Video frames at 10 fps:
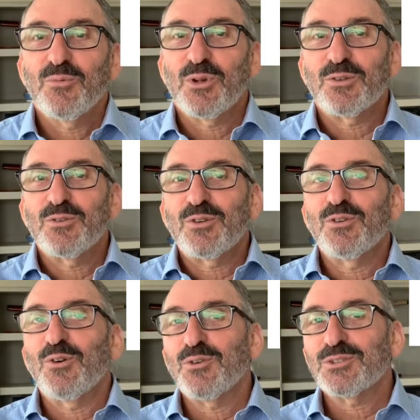But you
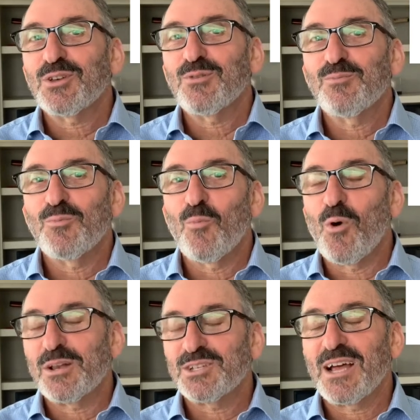can also
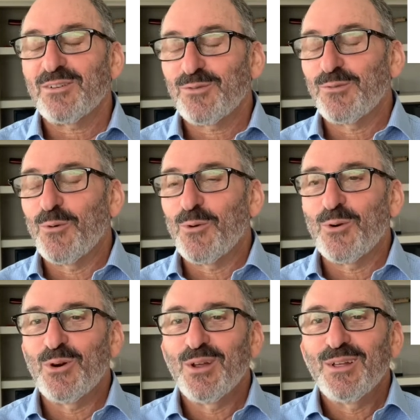watch out
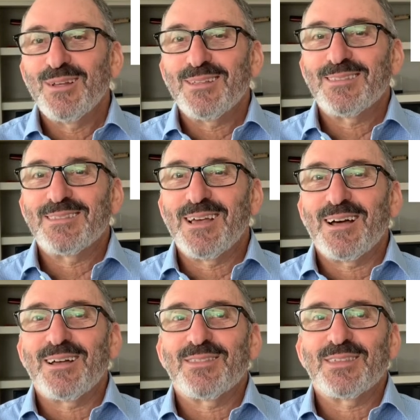for
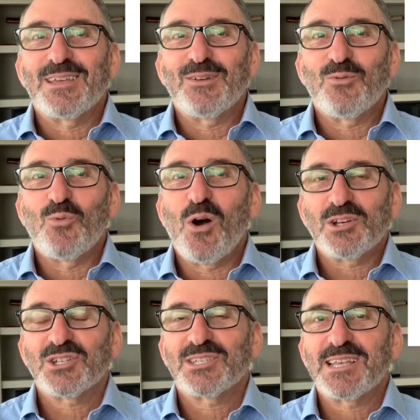the
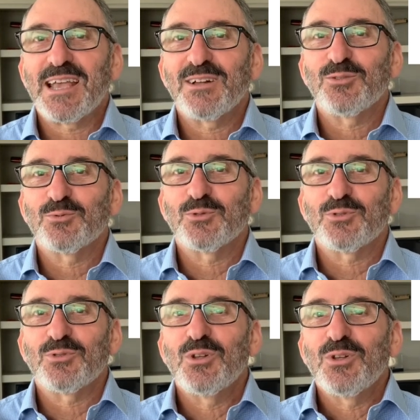wash sale
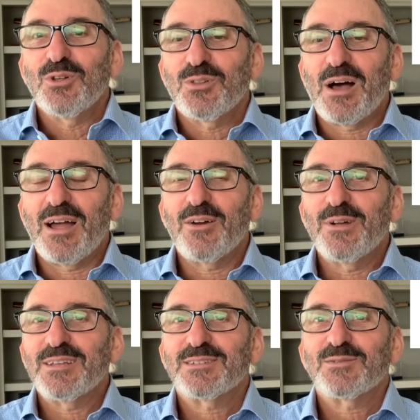rule. The
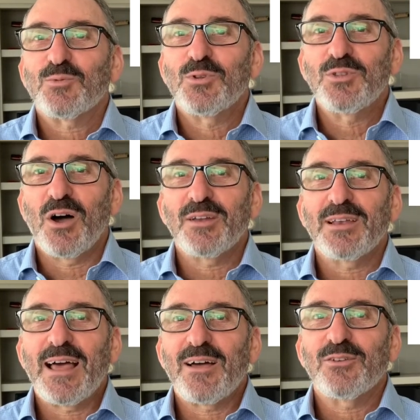IRS will not
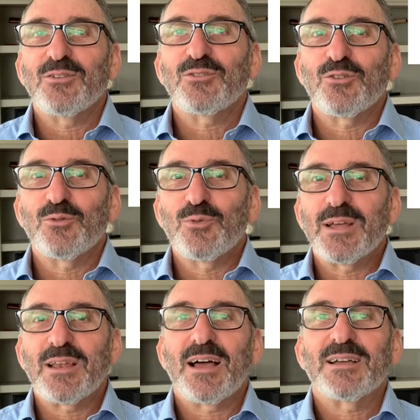allow you to
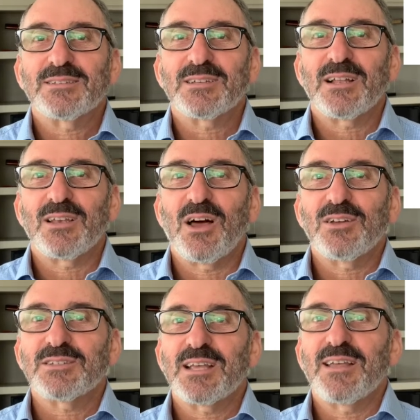realize a
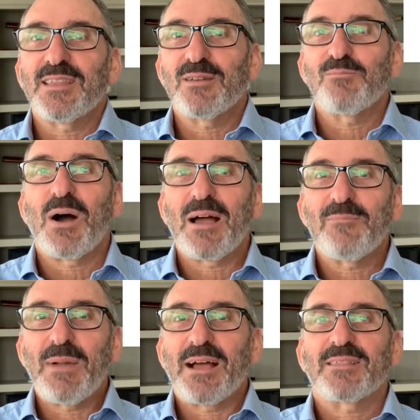loss and then buy
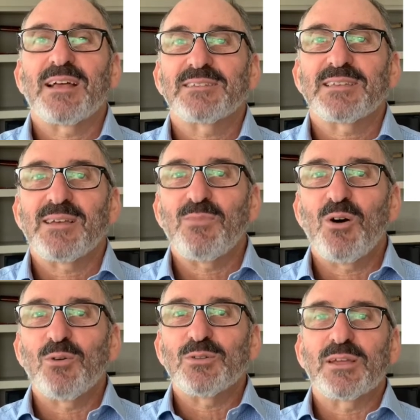back that same
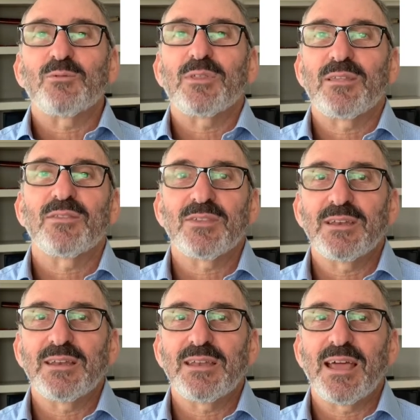holding within
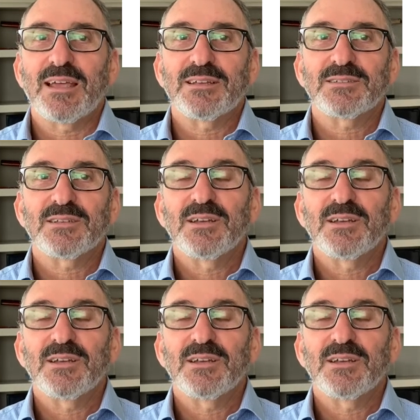30 days.